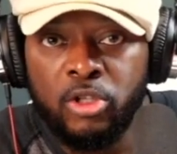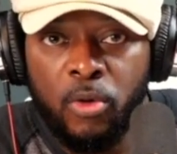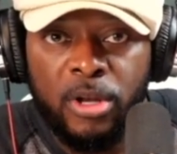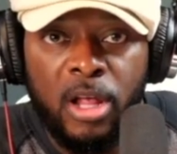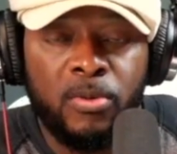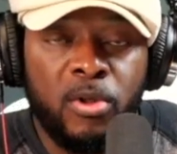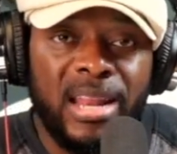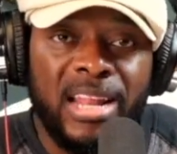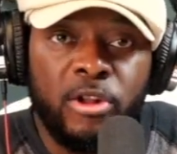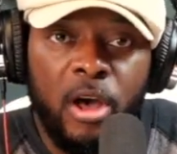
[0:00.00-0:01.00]
So we're
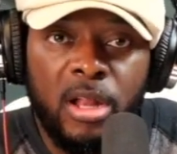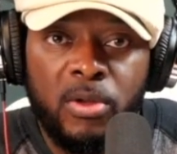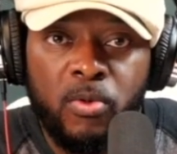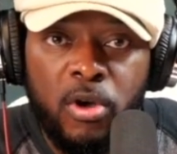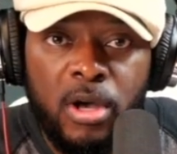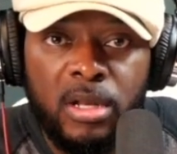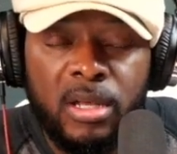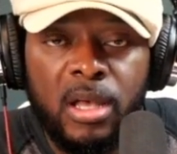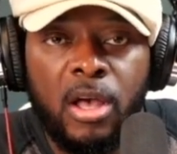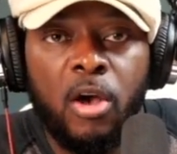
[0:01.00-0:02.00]
looking at
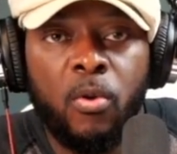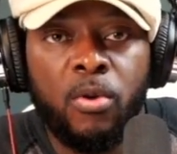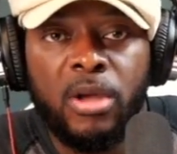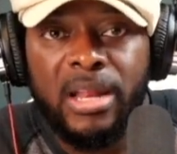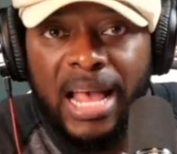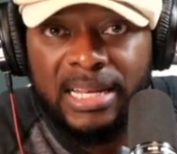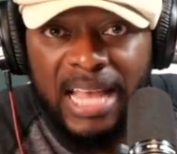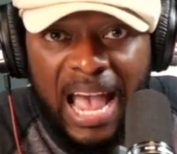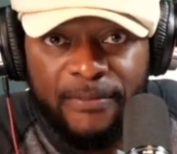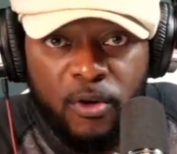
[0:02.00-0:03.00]
Nollywood, we're looking
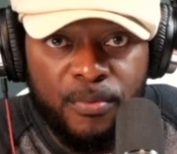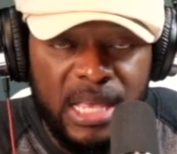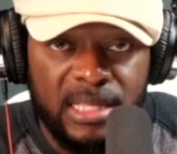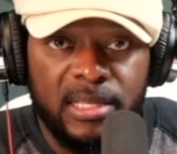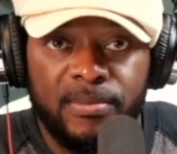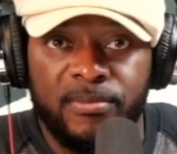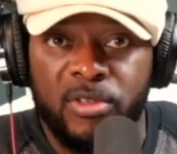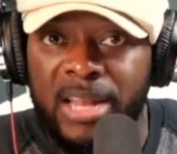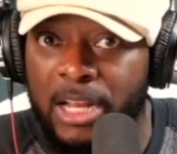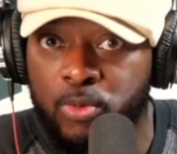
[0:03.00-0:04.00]
at Afrobeat.
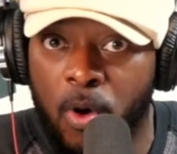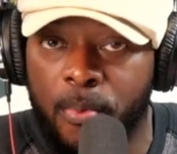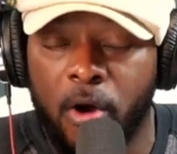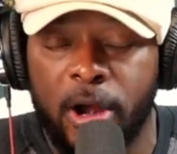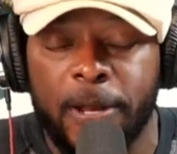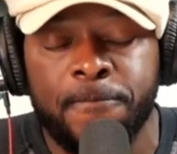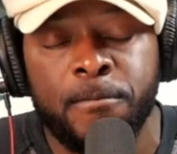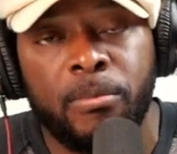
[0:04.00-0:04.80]
So that's one part.